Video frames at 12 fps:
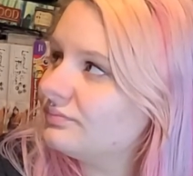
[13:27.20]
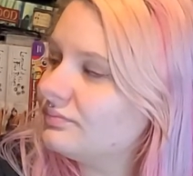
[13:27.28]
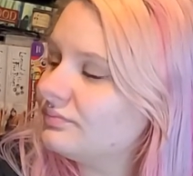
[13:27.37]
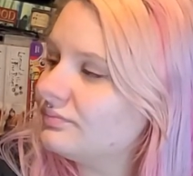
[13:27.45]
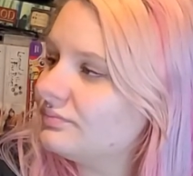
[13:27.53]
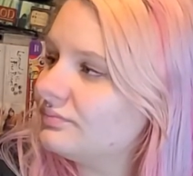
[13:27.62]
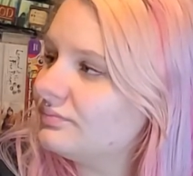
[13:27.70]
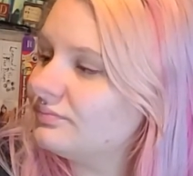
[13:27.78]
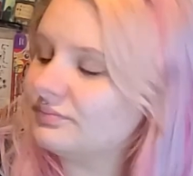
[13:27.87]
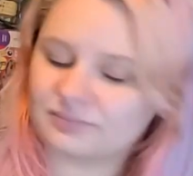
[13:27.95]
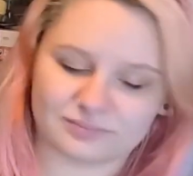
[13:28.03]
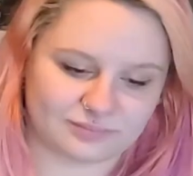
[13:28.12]

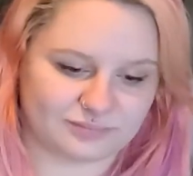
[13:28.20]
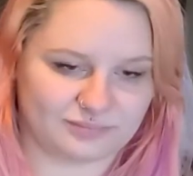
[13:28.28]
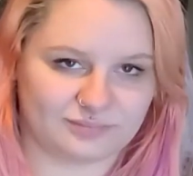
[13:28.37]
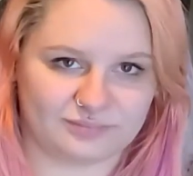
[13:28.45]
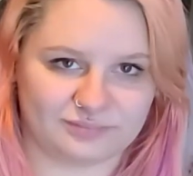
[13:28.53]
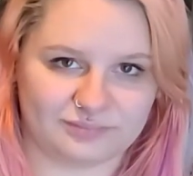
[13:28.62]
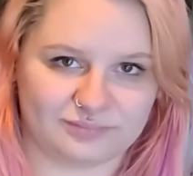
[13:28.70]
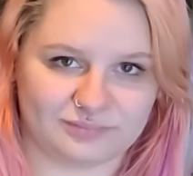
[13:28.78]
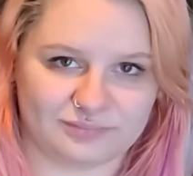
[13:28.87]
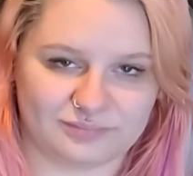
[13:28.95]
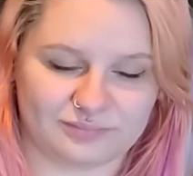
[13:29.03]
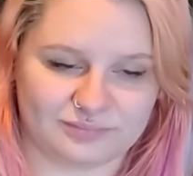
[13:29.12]

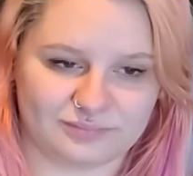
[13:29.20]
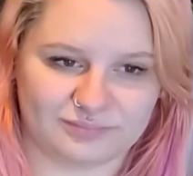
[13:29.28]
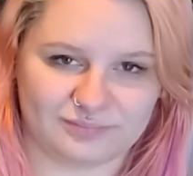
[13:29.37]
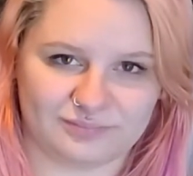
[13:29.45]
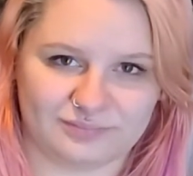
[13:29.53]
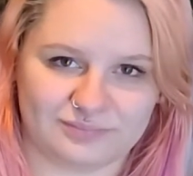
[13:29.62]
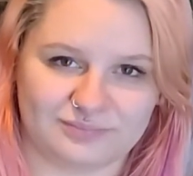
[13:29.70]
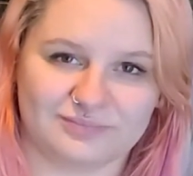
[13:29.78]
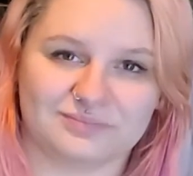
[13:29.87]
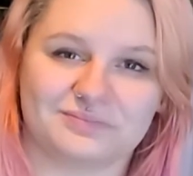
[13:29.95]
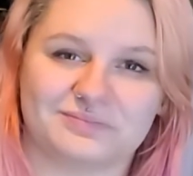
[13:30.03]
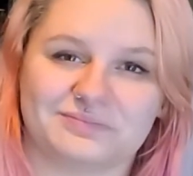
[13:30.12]

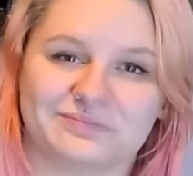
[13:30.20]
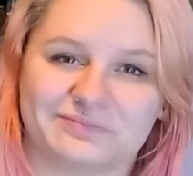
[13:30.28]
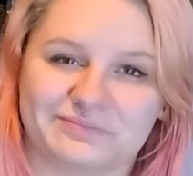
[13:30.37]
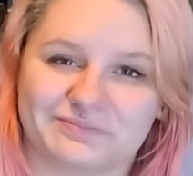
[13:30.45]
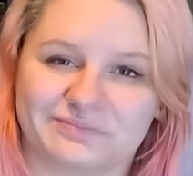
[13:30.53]
No words are spoken by the person on screen.